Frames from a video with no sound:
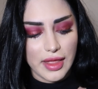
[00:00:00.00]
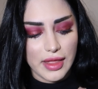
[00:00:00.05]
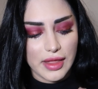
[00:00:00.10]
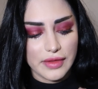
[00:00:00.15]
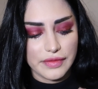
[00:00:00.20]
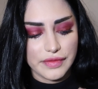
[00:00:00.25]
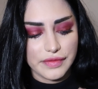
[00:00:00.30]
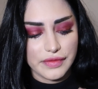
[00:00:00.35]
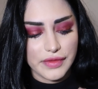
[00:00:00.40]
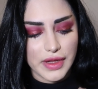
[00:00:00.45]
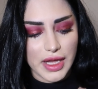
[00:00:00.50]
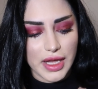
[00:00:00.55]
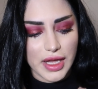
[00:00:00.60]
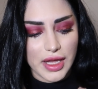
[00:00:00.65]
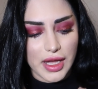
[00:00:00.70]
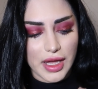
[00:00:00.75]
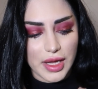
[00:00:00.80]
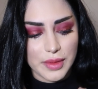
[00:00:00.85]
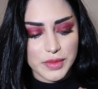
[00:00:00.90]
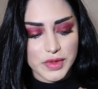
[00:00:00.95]
if
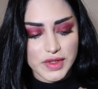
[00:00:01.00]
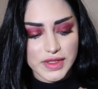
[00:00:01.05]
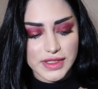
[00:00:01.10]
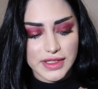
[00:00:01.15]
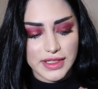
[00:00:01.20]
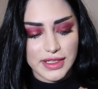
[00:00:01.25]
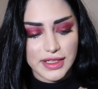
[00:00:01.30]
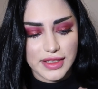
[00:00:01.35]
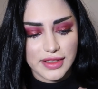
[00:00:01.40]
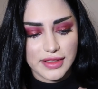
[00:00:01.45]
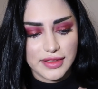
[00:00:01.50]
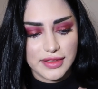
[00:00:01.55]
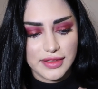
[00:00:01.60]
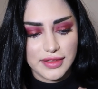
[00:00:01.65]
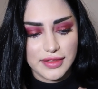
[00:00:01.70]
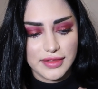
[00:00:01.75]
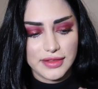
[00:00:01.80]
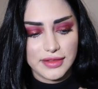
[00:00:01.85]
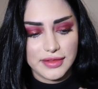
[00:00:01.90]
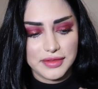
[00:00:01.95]
I'm just gonna
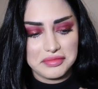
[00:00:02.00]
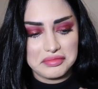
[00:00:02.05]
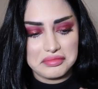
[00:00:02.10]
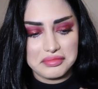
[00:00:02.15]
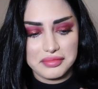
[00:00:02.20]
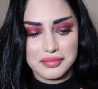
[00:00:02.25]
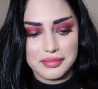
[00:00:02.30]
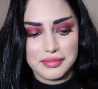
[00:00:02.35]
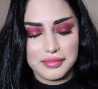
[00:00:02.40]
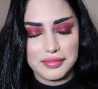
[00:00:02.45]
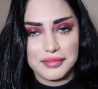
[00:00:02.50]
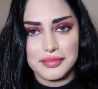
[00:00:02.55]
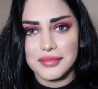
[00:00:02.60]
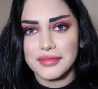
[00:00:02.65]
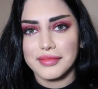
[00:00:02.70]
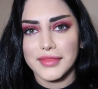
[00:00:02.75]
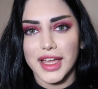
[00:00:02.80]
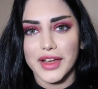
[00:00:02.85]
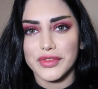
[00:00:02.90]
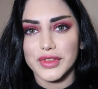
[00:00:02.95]

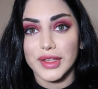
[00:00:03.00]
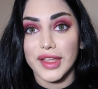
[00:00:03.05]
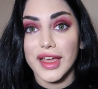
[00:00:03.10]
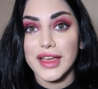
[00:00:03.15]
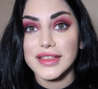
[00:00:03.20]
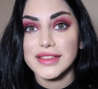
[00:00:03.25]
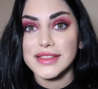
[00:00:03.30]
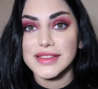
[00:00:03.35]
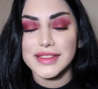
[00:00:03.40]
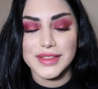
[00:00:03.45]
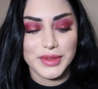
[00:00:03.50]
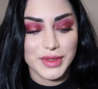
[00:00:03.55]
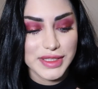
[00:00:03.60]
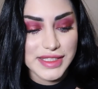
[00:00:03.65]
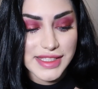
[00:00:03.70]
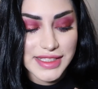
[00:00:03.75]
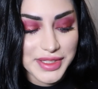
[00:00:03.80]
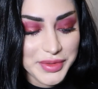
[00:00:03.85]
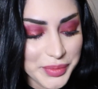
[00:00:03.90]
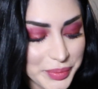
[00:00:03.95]
have to guess.
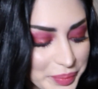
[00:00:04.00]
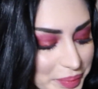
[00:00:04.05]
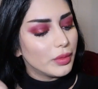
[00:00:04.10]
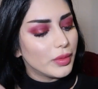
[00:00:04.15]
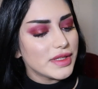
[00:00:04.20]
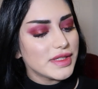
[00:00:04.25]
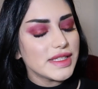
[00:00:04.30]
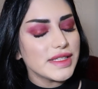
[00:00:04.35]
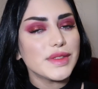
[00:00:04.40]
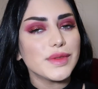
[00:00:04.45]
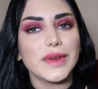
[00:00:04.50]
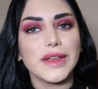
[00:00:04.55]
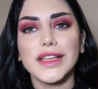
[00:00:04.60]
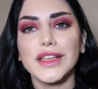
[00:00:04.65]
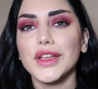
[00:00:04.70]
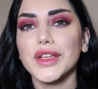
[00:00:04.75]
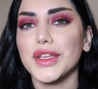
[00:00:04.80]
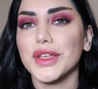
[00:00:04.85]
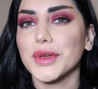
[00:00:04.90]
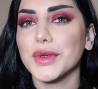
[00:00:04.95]
Let's see. Once it's ready
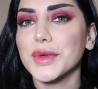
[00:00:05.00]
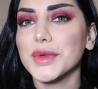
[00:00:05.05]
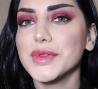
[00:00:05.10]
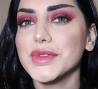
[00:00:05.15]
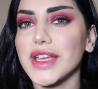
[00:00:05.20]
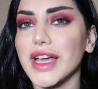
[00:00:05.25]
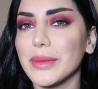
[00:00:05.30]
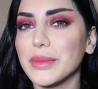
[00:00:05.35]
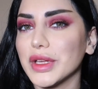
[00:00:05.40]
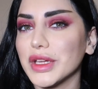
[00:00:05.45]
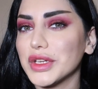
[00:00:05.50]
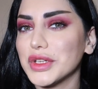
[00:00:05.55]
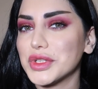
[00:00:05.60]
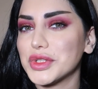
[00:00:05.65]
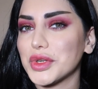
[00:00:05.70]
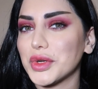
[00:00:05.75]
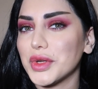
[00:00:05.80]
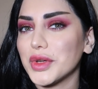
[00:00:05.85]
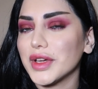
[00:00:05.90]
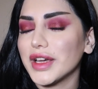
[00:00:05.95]
to use, I'm gonna
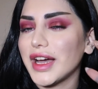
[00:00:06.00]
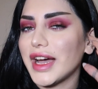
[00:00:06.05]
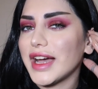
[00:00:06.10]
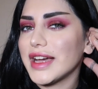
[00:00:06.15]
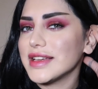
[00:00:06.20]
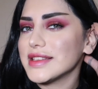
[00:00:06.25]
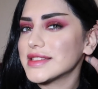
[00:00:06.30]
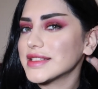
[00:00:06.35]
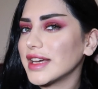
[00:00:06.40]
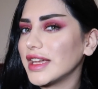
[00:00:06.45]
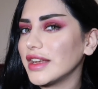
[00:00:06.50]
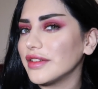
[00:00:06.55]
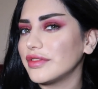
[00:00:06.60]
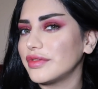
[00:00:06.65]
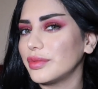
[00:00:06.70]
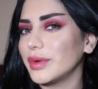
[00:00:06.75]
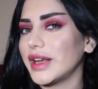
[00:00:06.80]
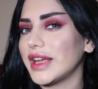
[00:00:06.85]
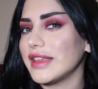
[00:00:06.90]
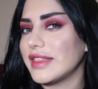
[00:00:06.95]
show you guys kind
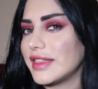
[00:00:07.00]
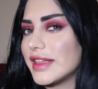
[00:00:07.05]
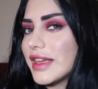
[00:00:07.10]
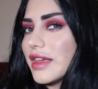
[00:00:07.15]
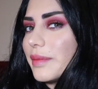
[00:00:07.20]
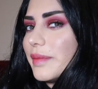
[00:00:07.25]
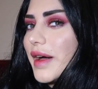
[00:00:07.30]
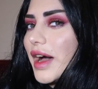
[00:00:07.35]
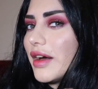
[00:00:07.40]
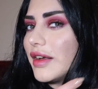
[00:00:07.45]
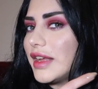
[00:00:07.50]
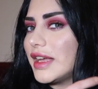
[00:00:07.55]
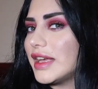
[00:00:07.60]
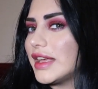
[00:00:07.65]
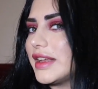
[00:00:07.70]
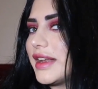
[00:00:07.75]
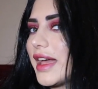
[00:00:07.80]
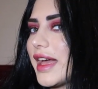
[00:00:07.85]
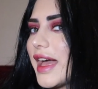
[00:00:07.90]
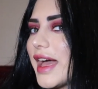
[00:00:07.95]
of what I think about
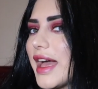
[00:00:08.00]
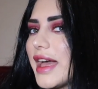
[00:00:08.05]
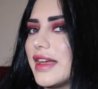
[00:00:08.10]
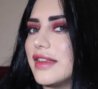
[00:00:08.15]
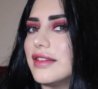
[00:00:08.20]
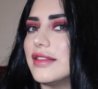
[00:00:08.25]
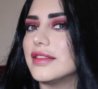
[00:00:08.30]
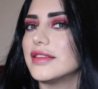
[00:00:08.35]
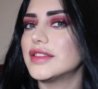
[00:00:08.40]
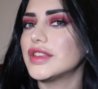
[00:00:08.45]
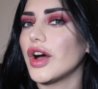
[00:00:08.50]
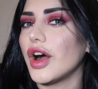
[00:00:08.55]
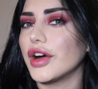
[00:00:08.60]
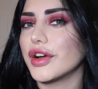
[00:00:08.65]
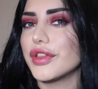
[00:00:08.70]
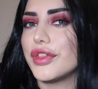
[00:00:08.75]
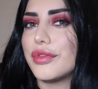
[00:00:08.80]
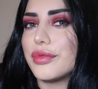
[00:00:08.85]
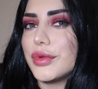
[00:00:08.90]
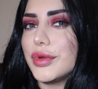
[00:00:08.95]
it and
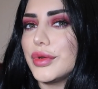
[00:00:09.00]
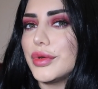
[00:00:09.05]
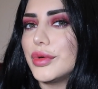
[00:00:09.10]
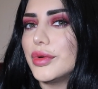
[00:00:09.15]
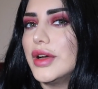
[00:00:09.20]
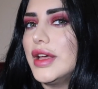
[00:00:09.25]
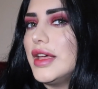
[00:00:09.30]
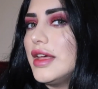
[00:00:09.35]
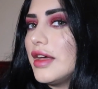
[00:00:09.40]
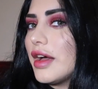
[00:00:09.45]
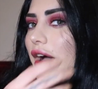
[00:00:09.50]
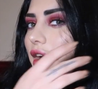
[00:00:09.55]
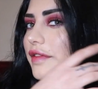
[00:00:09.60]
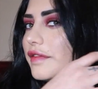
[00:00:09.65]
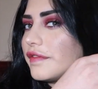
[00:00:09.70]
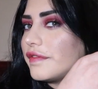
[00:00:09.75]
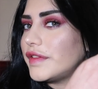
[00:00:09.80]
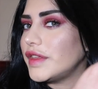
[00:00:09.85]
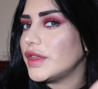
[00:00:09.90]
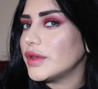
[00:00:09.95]
talk through a
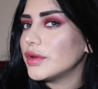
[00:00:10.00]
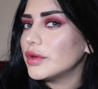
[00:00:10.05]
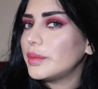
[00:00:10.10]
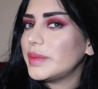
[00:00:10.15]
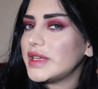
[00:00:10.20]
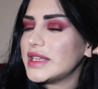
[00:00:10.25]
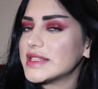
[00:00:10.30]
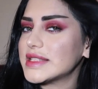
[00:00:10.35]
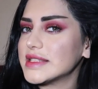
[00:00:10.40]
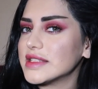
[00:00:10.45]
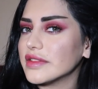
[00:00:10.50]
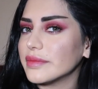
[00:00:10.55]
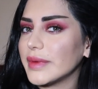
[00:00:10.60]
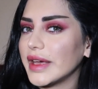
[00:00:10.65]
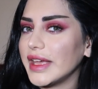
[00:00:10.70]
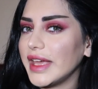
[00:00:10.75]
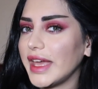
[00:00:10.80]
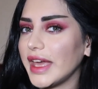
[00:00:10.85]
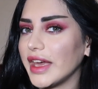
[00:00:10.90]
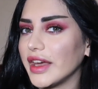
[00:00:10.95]
few pieces of
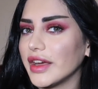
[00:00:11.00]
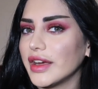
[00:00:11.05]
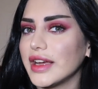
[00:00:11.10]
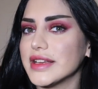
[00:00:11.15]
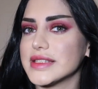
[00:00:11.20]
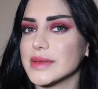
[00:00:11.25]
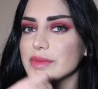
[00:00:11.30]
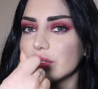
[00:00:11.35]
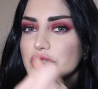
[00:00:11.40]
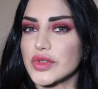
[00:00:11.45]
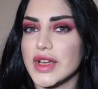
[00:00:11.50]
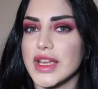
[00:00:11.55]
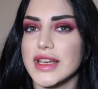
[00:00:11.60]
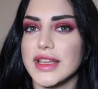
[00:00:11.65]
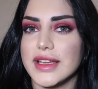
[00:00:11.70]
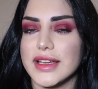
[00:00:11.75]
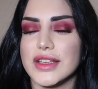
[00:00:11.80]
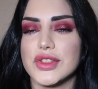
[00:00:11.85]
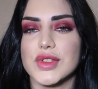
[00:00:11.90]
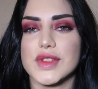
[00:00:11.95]
my hair as I'm
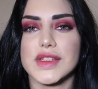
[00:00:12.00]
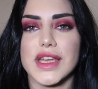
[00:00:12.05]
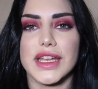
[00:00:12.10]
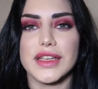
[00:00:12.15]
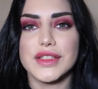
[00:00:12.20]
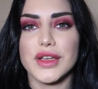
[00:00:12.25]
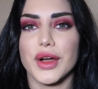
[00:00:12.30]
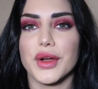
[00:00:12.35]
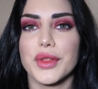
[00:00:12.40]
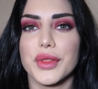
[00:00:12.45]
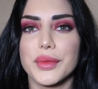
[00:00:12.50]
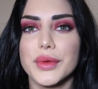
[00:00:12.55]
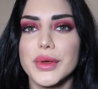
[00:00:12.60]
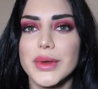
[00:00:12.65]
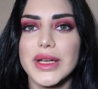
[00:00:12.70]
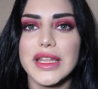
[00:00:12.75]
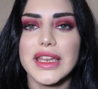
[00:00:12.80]
straightening it, just kind of talk through